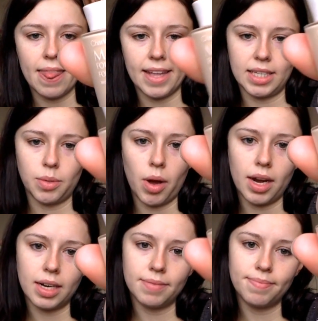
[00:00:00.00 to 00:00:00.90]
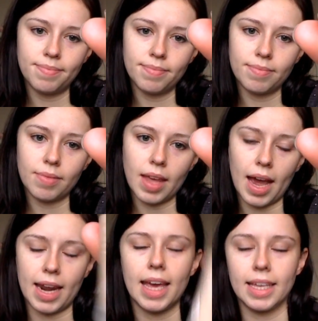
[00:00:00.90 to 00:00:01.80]
this
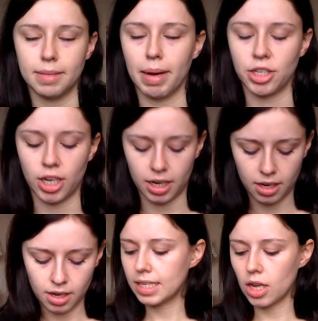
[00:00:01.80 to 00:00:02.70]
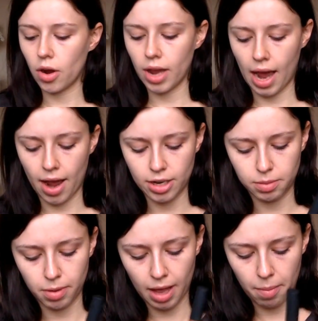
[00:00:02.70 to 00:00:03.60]
one, and it is magic. So yeah, I
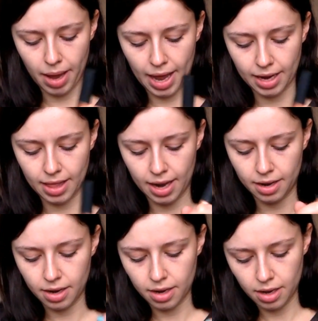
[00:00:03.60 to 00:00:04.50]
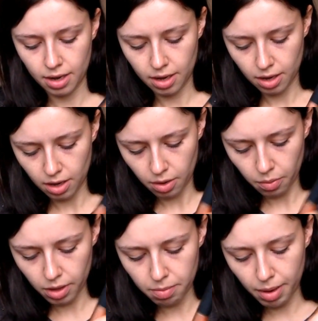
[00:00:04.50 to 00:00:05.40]
just put that on my hand, and then
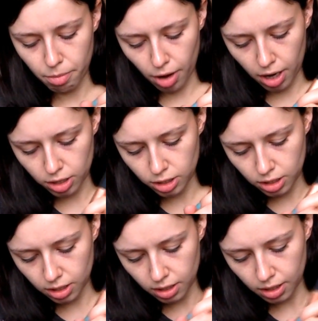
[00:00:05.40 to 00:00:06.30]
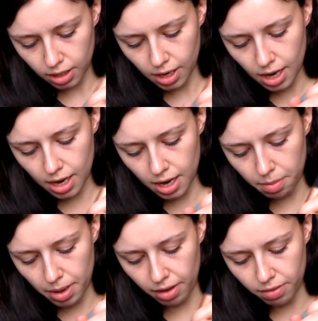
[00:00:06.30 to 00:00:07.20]
with my brush, get a little
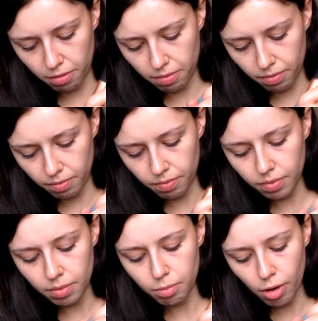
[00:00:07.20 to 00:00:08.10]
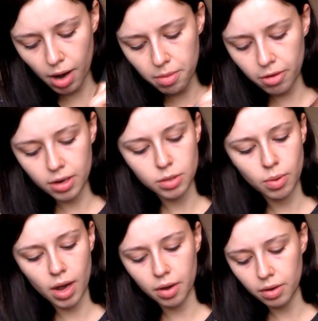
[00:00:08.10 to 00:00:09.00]
bit of the primer in as
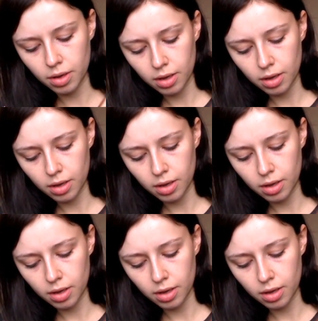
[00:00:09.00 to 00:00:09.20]
well.